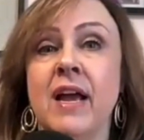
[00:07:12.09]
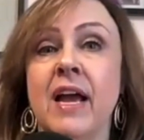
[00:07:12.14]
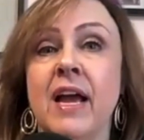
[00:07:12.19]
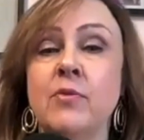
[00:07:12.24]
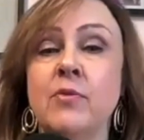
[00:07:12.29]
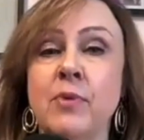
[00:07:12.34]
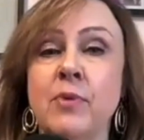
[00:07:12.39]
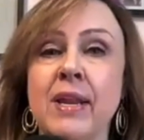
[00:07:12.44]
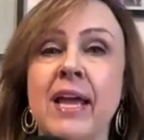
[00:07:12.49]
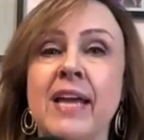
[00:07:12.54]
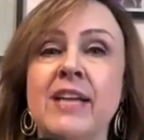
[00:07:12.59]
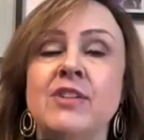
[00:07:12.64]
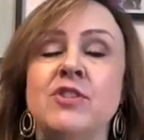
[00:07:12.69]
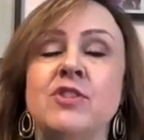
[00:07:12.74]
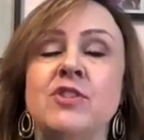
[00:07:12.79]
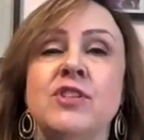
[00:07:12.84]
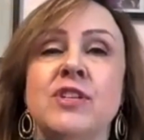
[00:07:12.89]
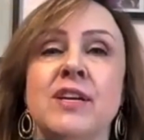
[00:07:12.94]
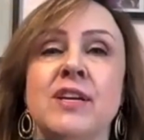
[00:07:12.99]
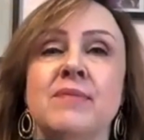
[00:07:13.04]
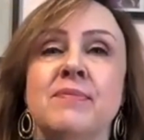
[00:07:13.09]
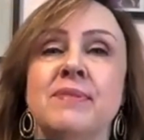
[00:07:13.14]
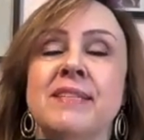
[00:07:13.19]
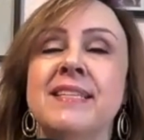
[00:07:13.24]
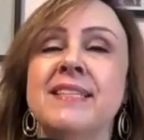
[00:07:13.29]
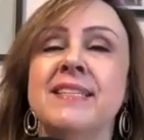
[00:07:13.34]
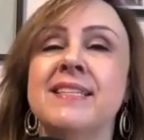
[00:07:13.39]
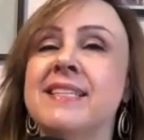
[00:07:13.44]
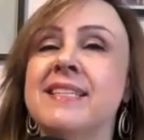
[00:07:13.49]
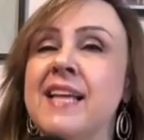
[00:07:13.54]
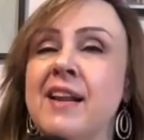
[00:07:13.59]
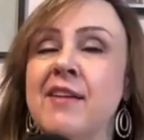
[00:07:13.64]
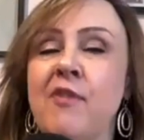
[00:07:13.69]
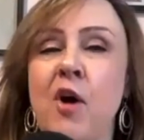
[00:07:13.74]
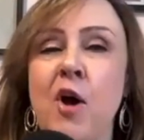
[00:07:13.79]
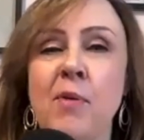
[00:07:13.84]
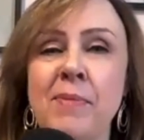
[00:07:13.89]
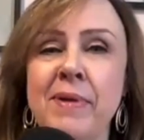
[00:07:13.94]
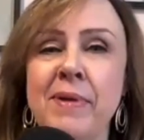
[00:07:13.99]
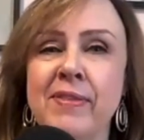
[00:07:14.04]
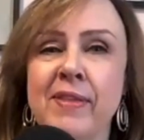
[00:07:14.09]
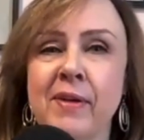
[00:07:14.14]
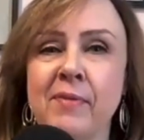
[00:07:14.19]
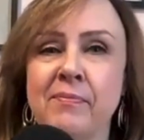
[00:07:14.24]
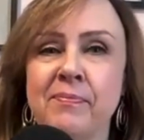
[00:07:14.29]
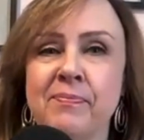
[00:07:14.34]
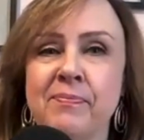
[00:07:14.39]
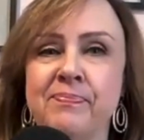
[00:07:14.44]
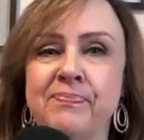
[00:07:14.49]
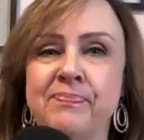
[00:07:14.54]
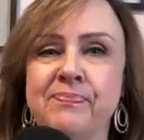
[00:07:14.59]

and relationships instead of harming them?